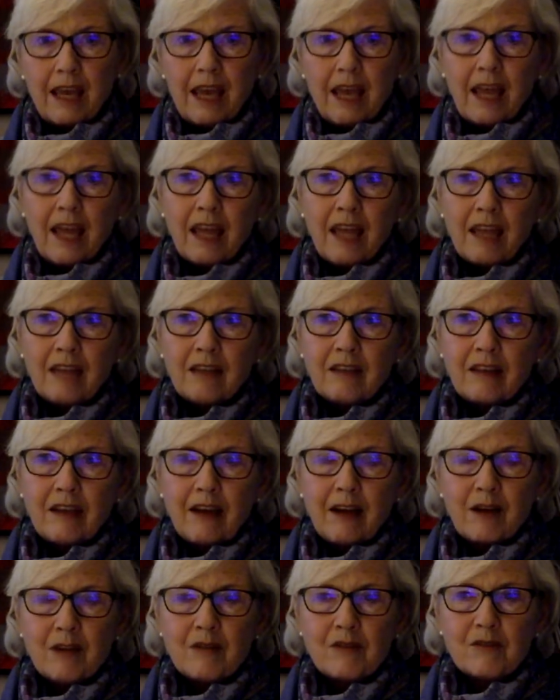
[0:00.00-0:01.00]
and
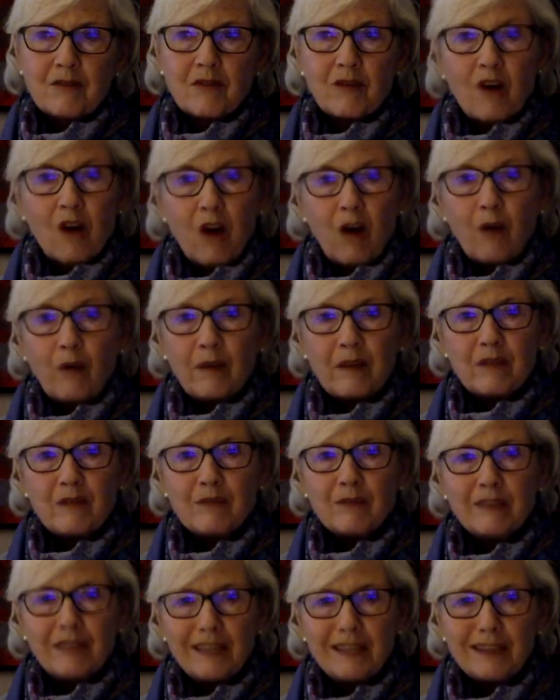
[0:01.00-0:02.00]
ours are always
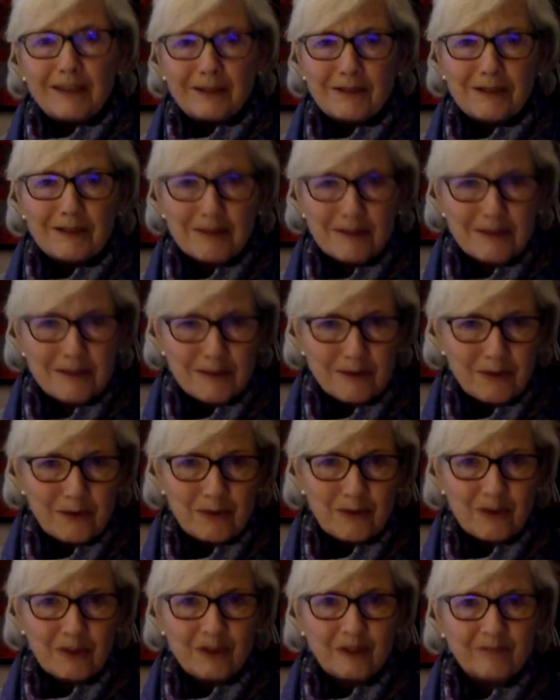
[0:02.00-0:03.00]
related to the
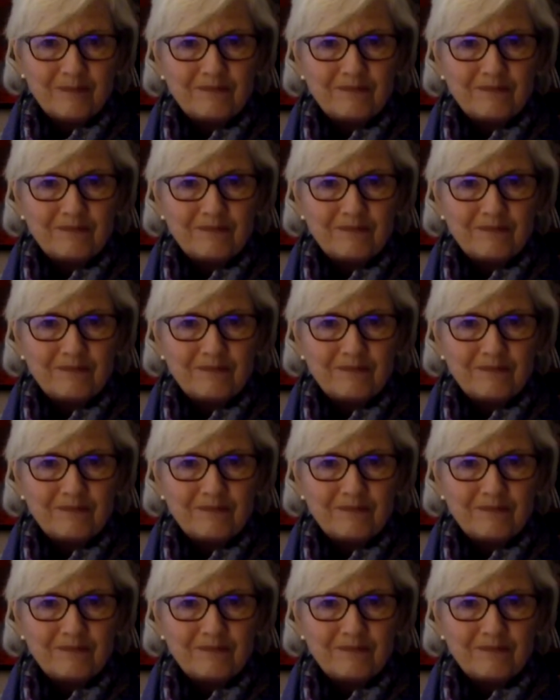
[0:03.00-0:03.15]
social.